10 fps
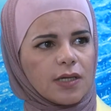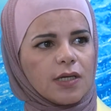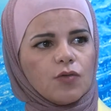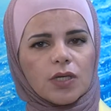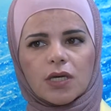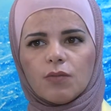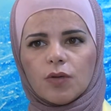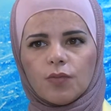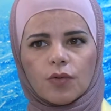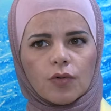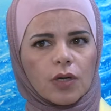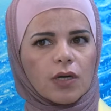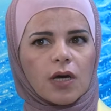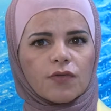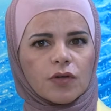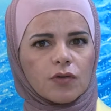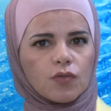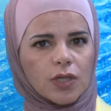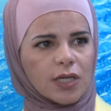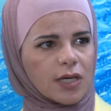And we came up, after
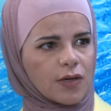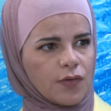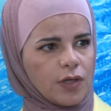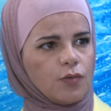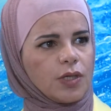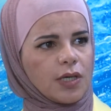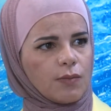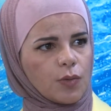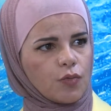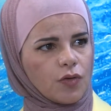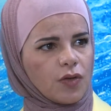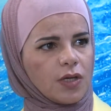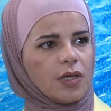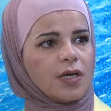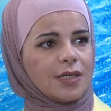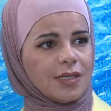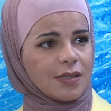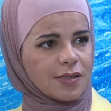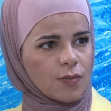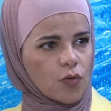1.5 years, we came up with the
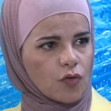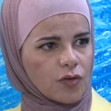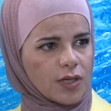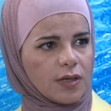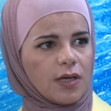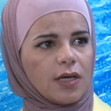TSM Jordan,